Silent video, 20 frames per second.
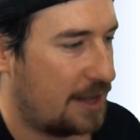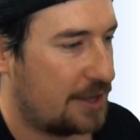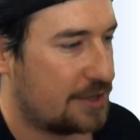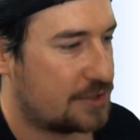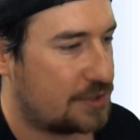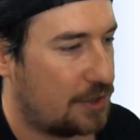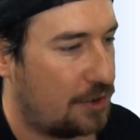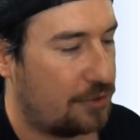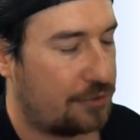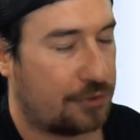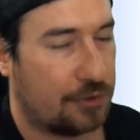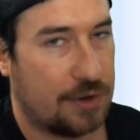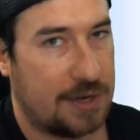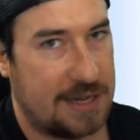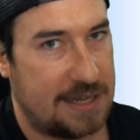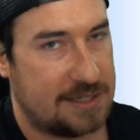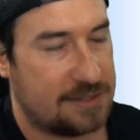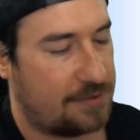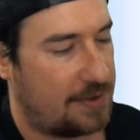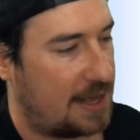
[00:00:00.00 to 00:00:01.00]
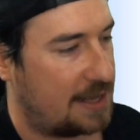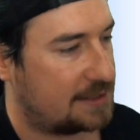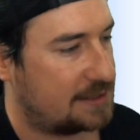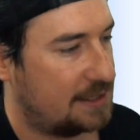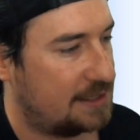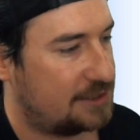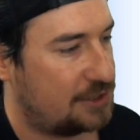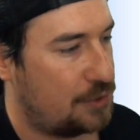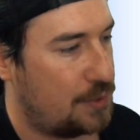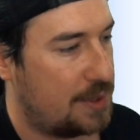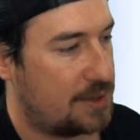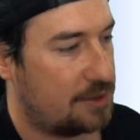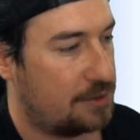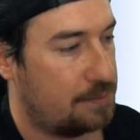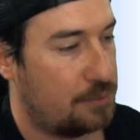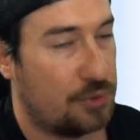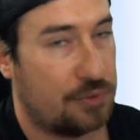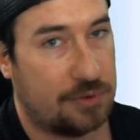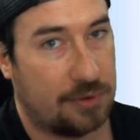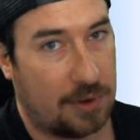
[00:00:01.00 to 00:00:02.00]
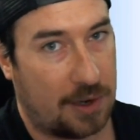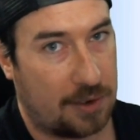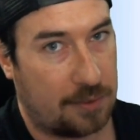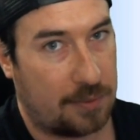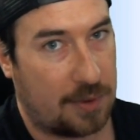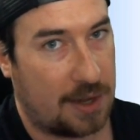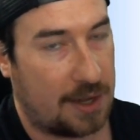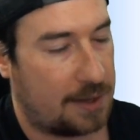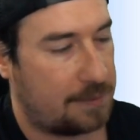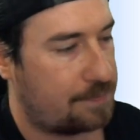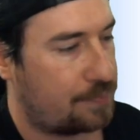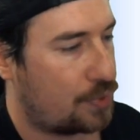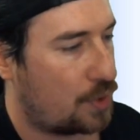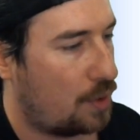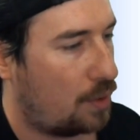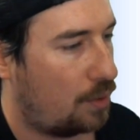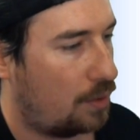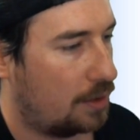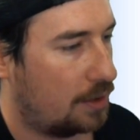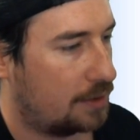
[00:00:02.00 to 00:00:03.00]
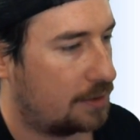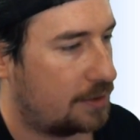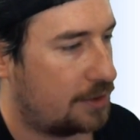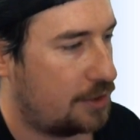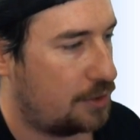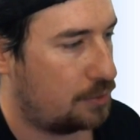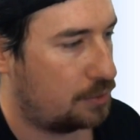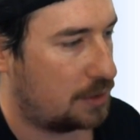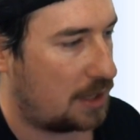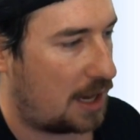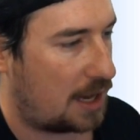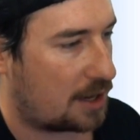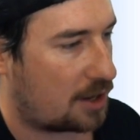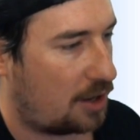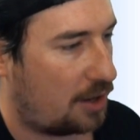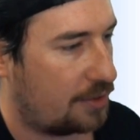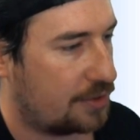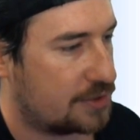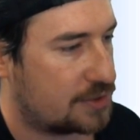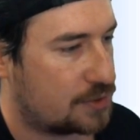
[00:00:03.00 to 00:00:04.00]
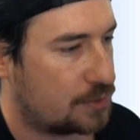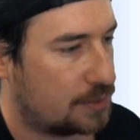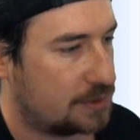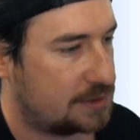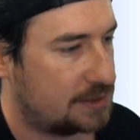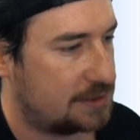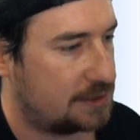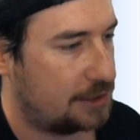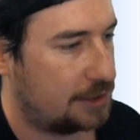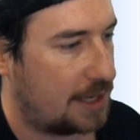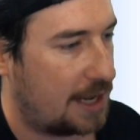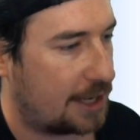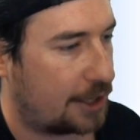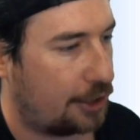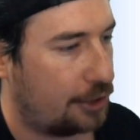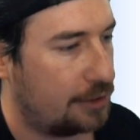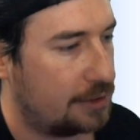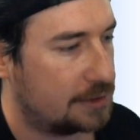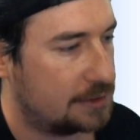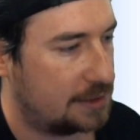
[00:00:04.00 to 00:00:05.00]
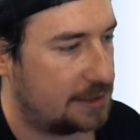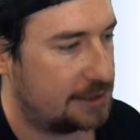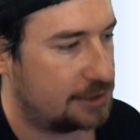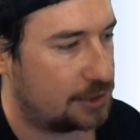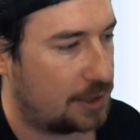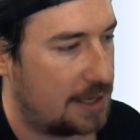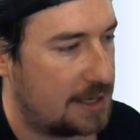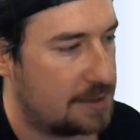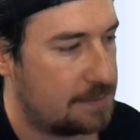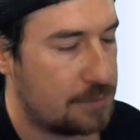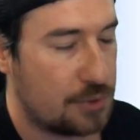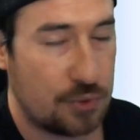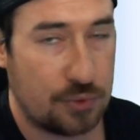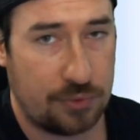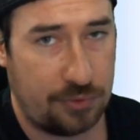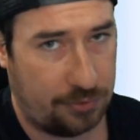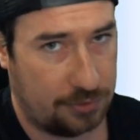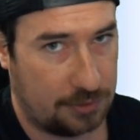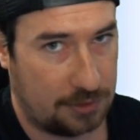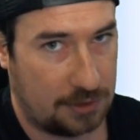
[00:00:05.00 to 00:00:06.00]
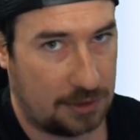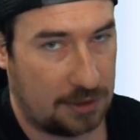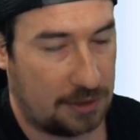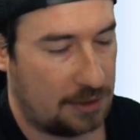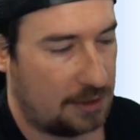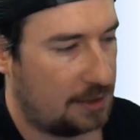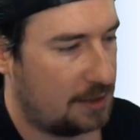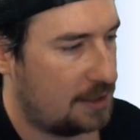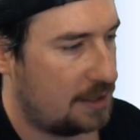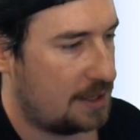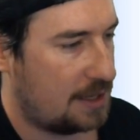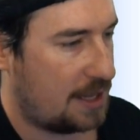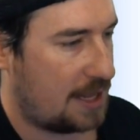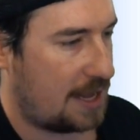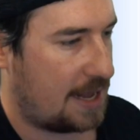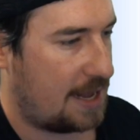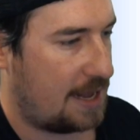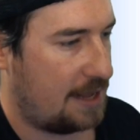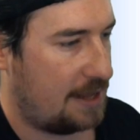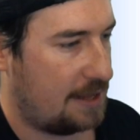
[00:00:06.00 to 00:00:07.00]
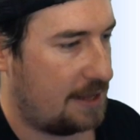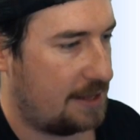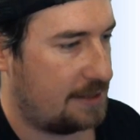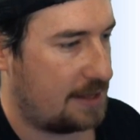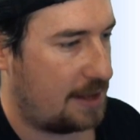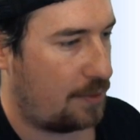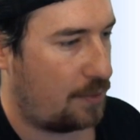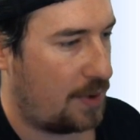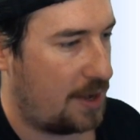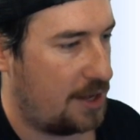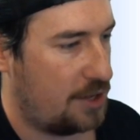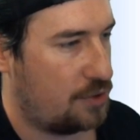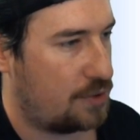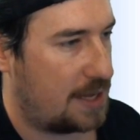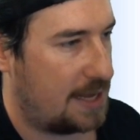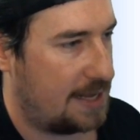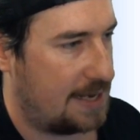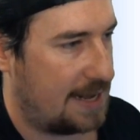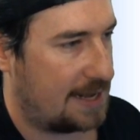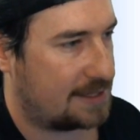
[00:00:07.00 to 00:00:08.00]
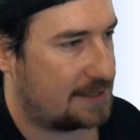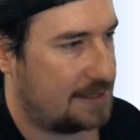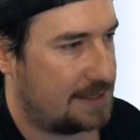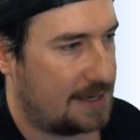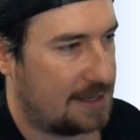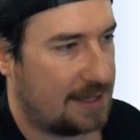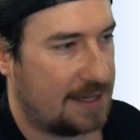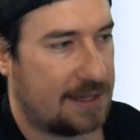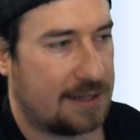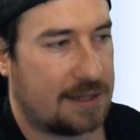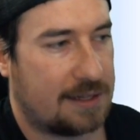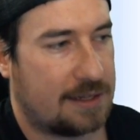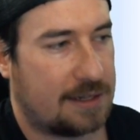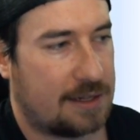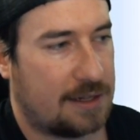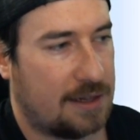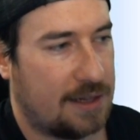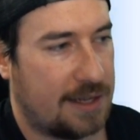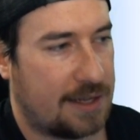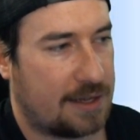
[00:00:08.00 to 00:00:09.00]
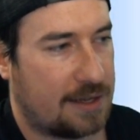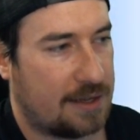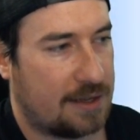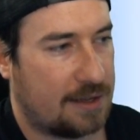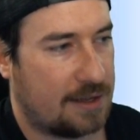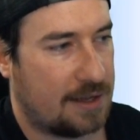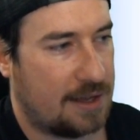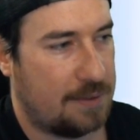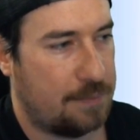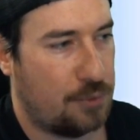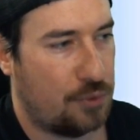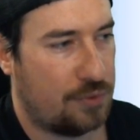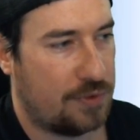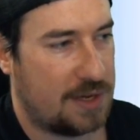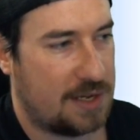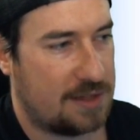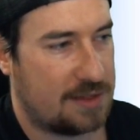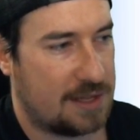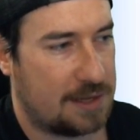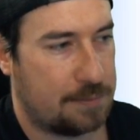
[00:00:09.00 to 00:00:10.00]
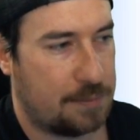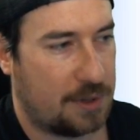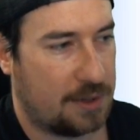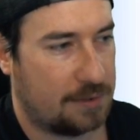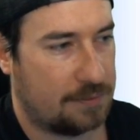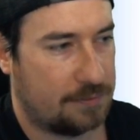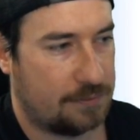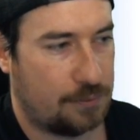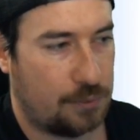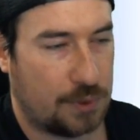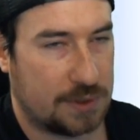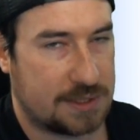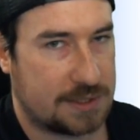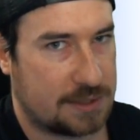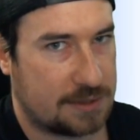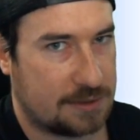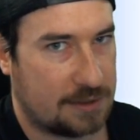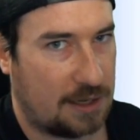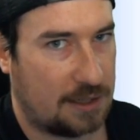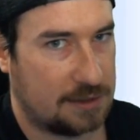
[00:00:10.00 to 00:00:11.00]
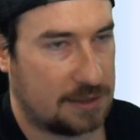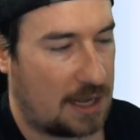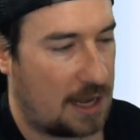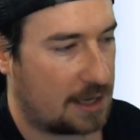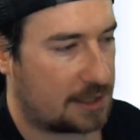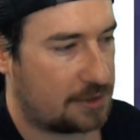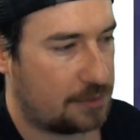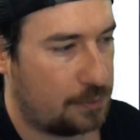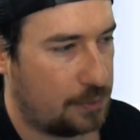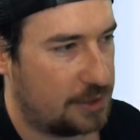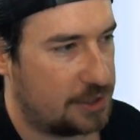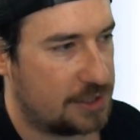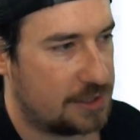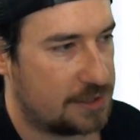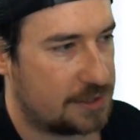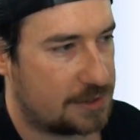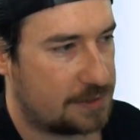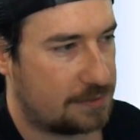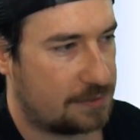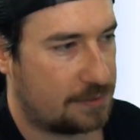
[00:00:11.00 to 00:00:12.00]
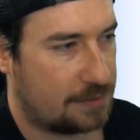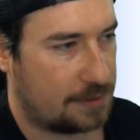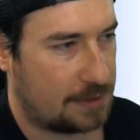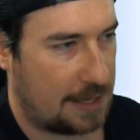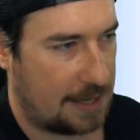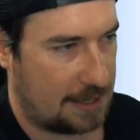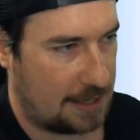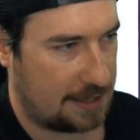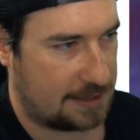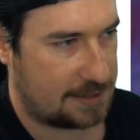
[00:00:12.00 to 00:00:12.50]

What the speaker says: So for ease of access, you either move it right away or you lock all the sources you're not currently trying to move. And that way you can't accidentally click and move anything but what's unlocked, which is, in